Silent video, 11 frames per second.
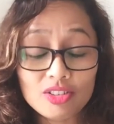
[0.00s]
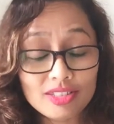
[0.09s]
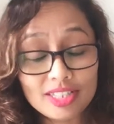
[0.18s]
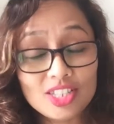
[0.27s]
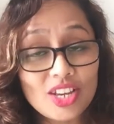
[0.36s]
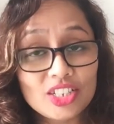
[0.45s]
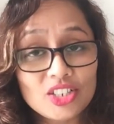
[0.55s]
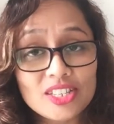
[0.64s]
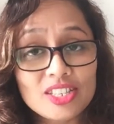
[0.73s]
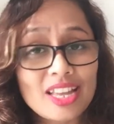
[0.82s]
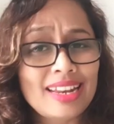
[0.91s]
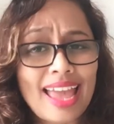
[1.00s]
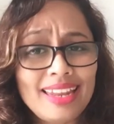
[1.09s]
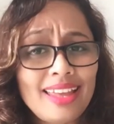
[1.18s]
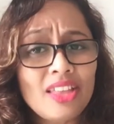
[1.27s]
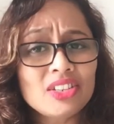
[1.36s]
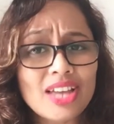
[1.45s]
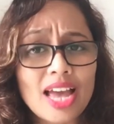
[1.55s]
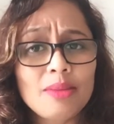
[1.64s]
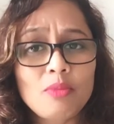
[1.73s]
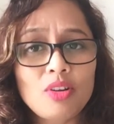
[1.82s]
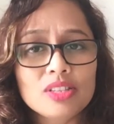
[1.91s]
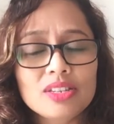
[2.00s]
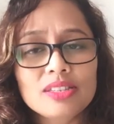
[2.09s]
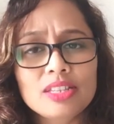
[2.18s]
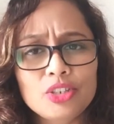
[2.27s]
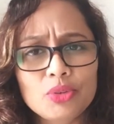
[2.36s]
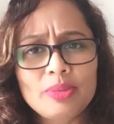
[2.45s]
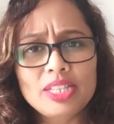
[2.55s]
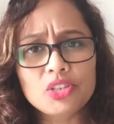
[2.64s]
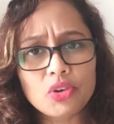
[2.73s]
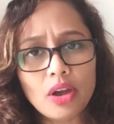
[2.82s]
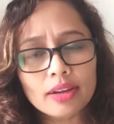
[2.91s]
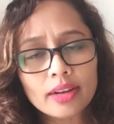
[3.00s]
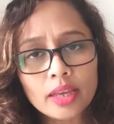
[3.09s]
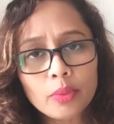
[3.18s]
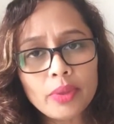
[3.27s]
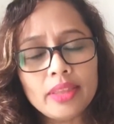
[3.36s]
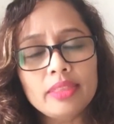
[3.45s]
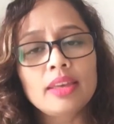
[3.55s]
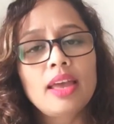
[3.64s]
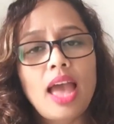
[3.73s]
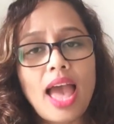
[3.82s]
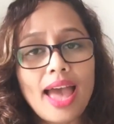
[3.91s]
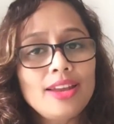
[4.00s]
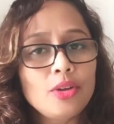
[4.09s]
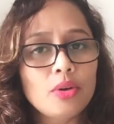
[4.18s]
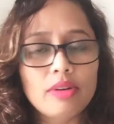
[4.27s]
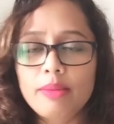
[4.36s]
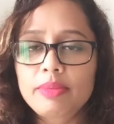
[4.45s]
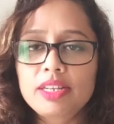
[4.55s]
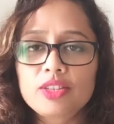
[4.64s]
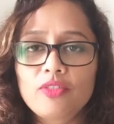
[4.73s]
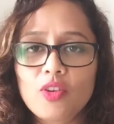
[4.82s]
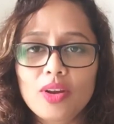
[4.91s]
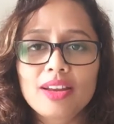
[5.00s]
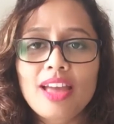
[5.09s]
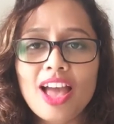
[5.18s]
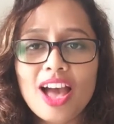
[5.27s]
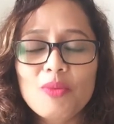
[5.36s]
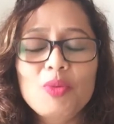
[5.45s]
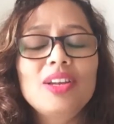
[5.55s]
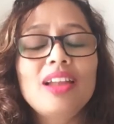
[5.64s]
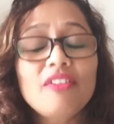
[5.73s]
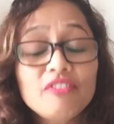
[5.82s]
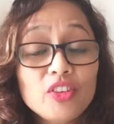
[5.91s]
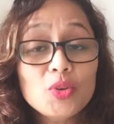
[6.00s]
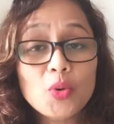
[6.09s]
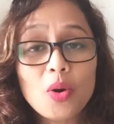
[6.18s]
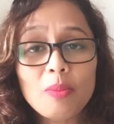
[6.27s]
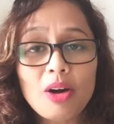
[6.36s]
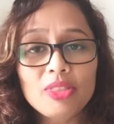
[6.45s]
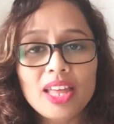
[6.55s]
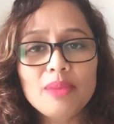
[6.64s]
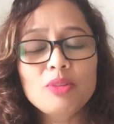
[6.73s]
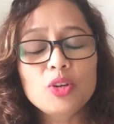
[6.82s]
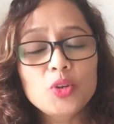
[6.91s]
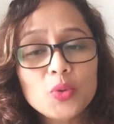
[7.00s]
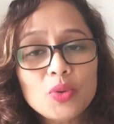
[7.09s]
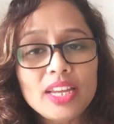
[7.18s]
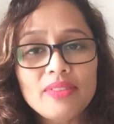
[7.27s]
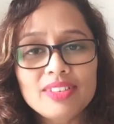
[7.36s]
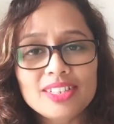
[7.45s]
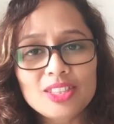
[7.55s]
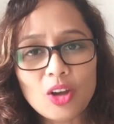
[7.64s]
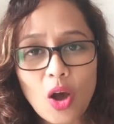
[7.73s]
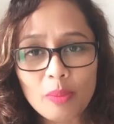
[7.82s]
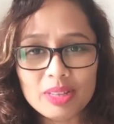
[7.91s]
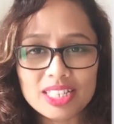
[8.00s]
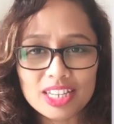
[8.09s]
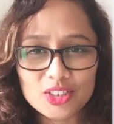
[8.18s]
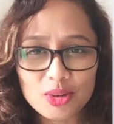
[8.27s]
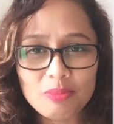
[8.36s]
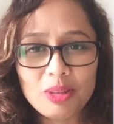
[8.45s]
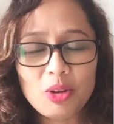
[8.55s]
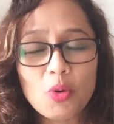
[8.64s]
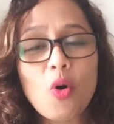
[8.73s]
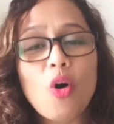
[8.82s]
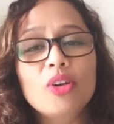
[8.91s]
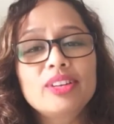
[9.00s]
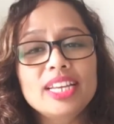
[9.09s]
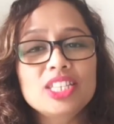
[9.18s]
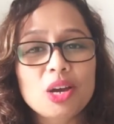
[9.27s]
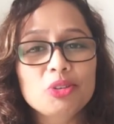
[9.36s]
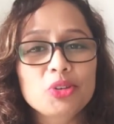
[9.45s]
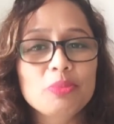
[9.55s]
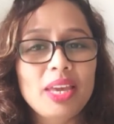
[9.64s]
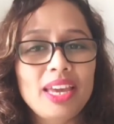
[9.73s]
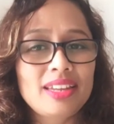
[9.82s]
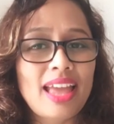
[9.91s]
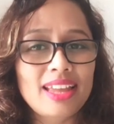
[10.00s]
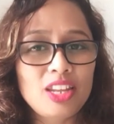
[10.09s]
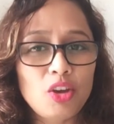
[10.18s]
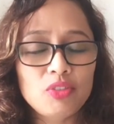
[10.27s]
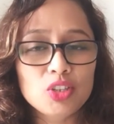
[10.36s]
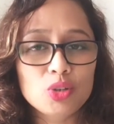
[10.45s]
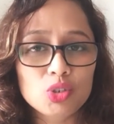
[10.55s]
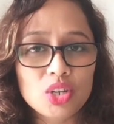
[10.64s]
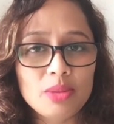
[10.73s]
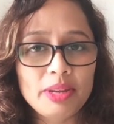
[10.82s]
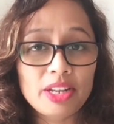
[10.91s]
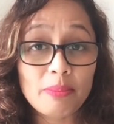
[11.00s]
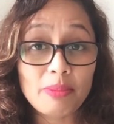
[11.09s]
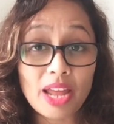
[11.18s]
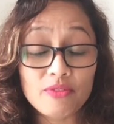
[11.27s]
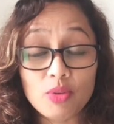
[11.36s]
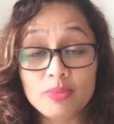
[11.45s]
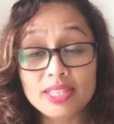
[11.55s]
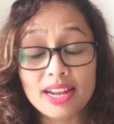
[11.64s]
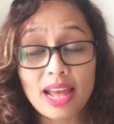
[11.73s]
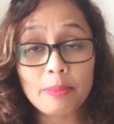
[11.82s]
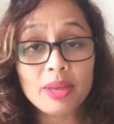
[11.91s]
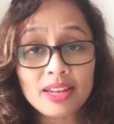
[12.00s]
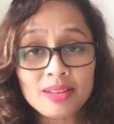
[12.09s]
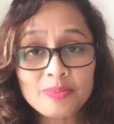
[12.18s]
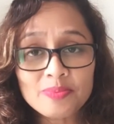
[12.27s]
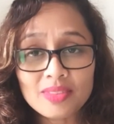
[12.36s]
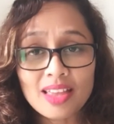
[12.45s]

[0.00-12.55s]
suggestions and any other time monsters that you've been struggling with and your remedies for it. Would love to know about them. Do leave it in the comment section below or reach out to me in any of the social media platforms that I'm in.